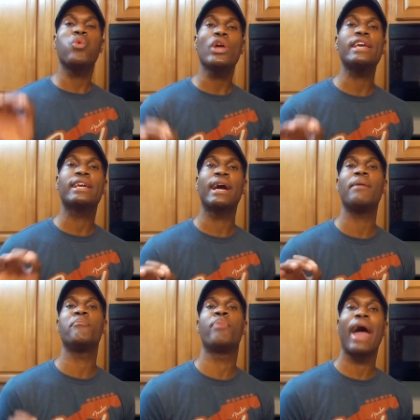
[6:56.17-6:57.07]
we
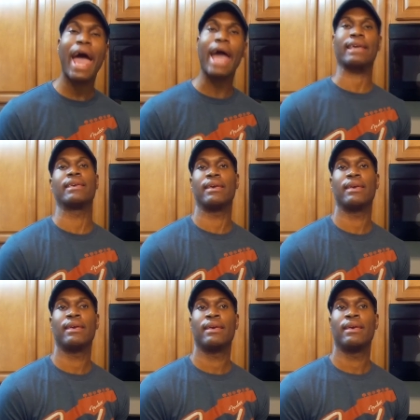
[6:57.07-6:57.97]
come back,
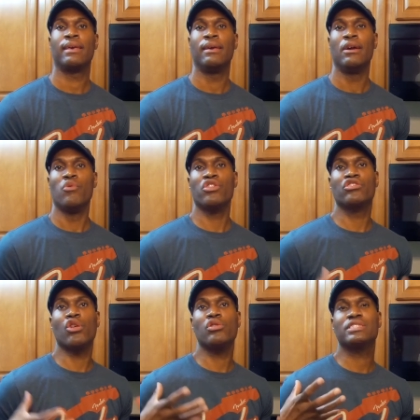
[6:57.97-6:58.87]
we're
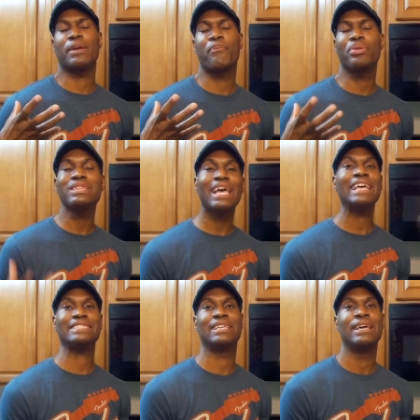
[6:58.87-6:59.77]
going to
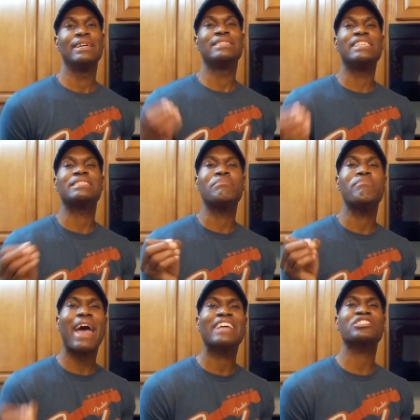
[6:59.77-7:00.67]
plate this
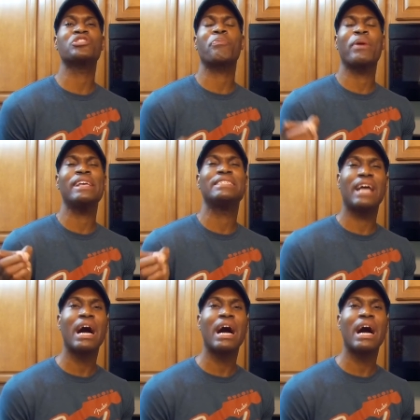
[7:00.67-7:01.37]
masterpiece